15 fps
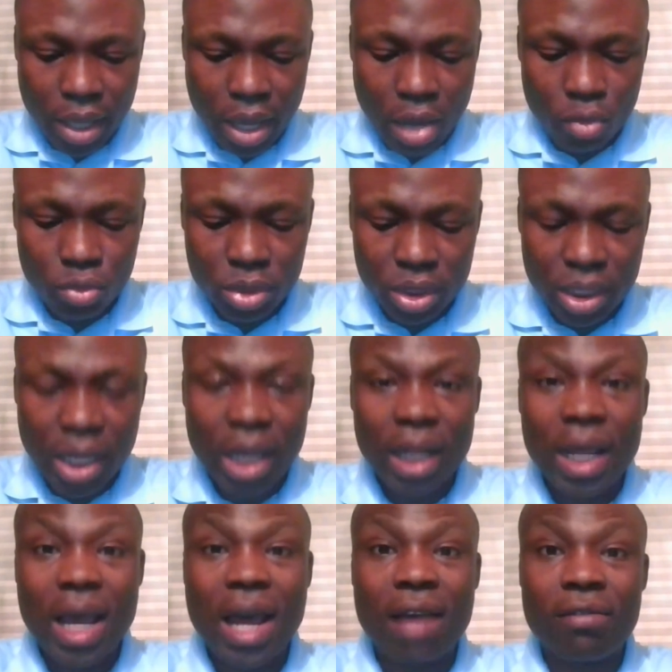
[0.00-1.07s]
i will start
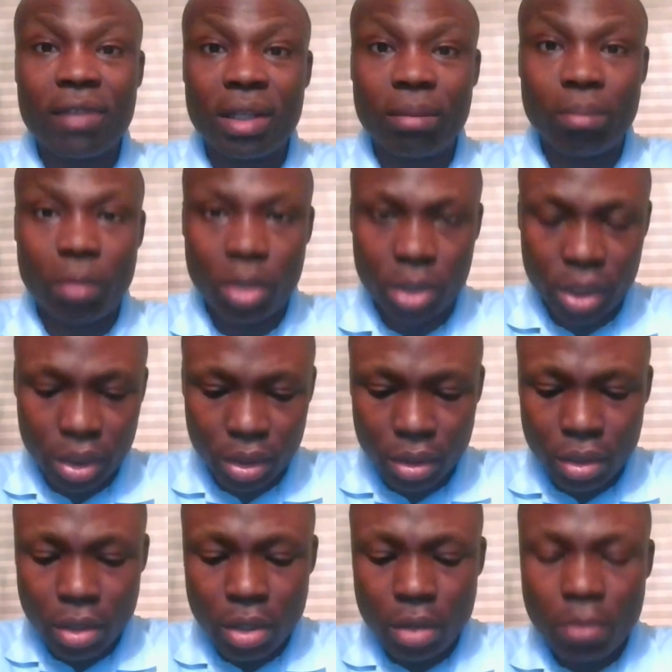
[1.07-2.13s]
having money
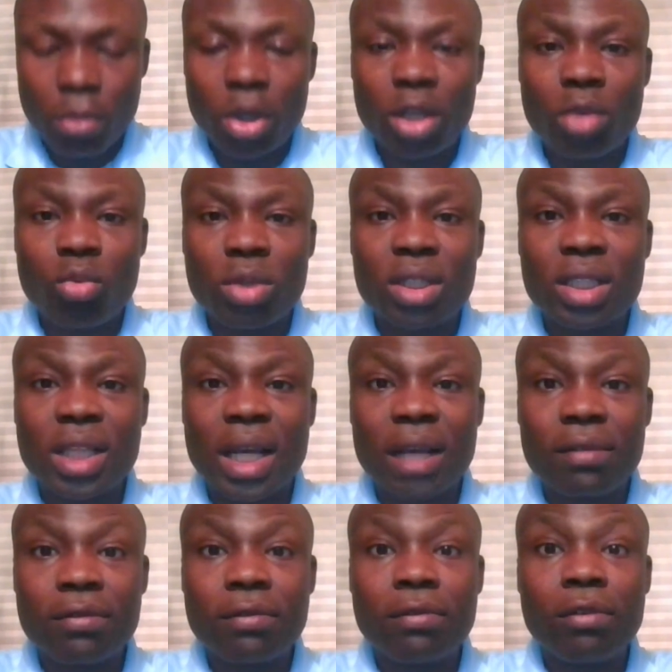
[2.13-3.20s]
money will
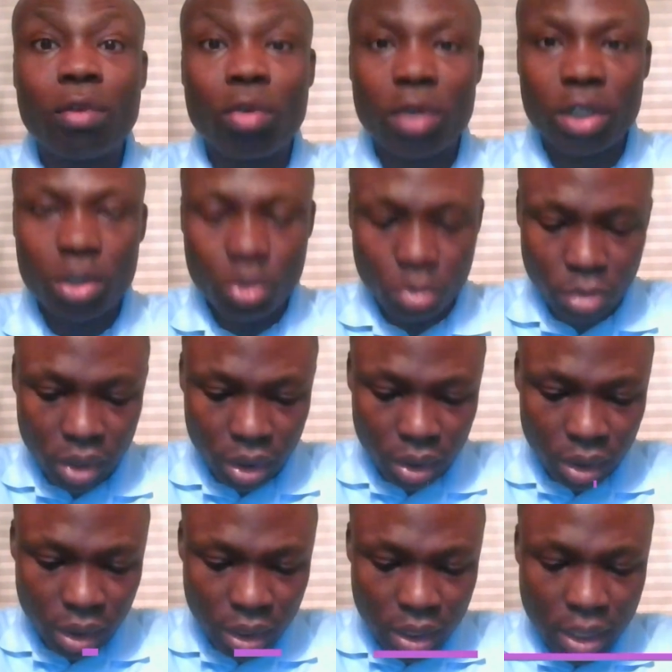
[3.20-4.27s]
start flowing to me
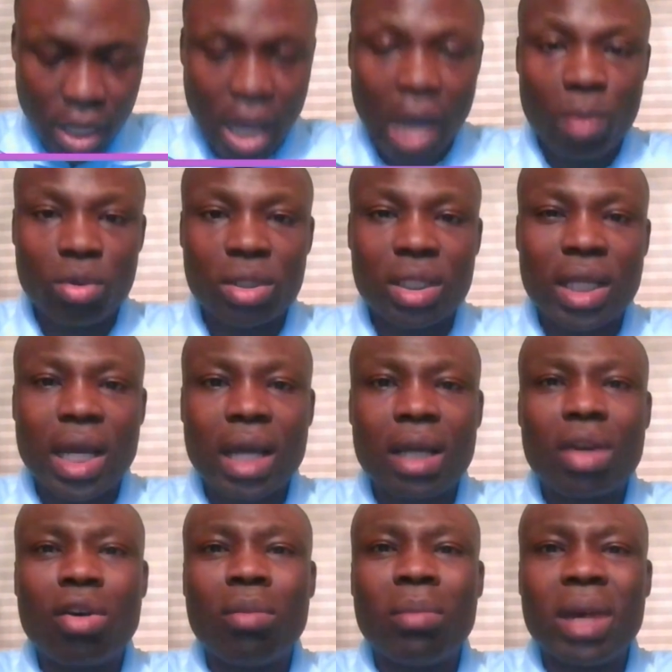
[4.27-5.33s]
i will start
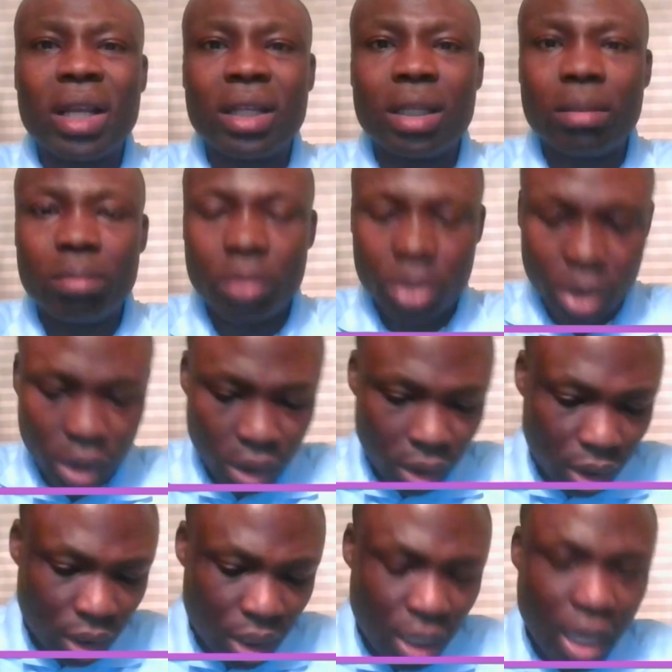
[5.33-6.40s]
commanding money
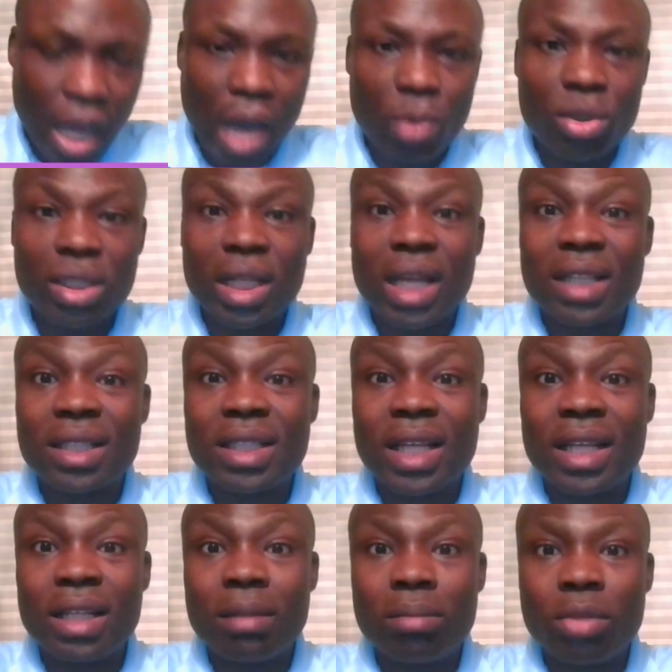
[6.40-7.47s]
i will start
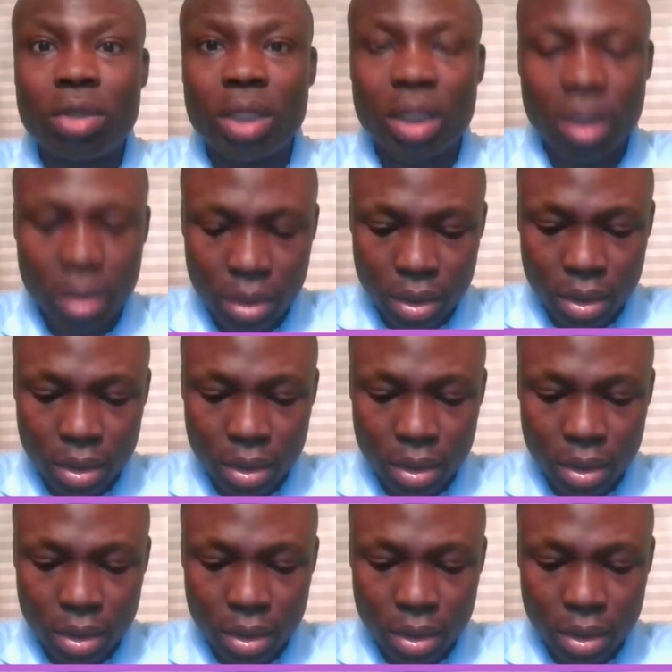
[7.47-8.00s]
sending money